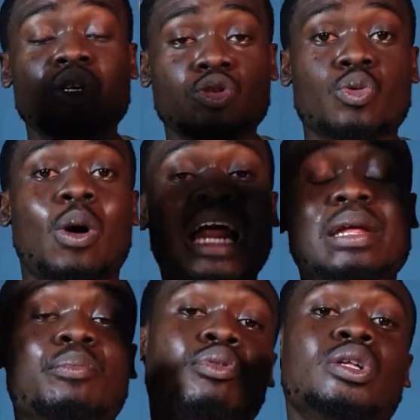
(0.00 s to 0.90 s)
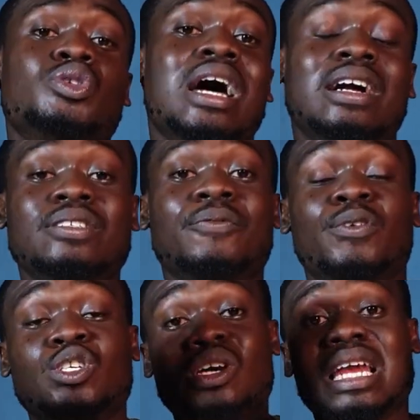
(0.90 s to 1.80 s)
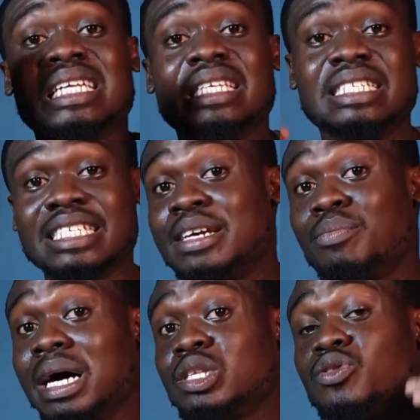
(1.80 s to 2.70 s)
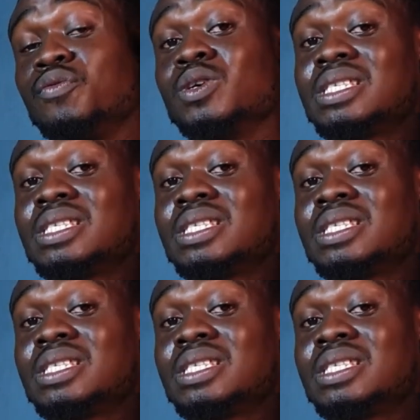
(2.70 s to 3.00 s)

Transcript: So at the point you are visualizing the impact, you've